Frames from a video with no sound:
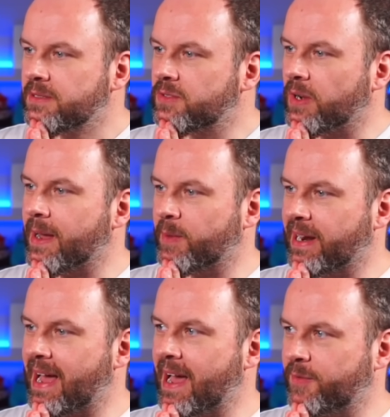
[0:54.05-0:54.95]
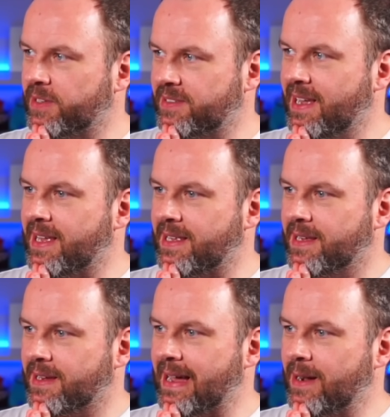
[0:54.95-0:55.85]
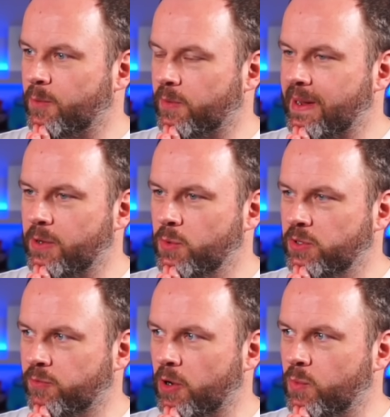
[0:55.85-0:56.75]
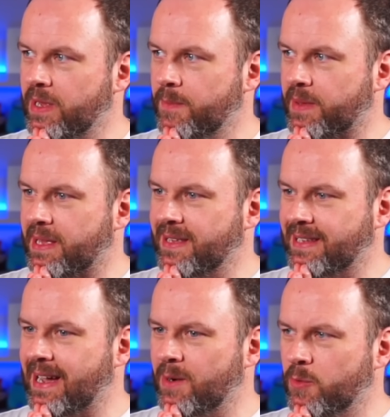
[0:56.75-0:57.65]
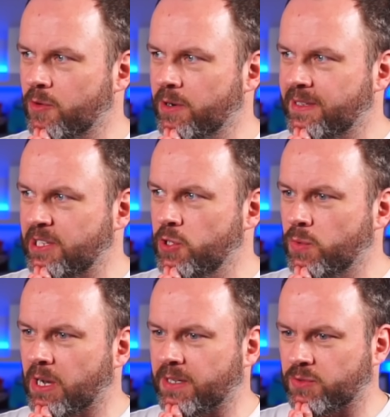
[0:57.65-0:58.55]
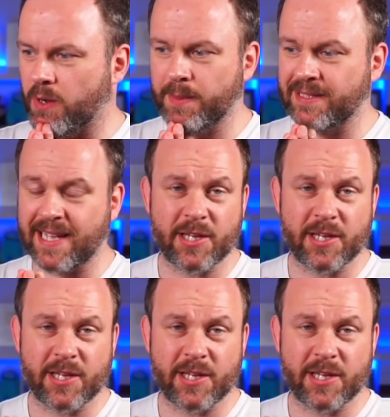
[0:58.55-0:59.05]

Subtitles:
Though I am going to have to say, wait, who would the right wing be? Is it Almiron? Is it Newcastle? I'm going to say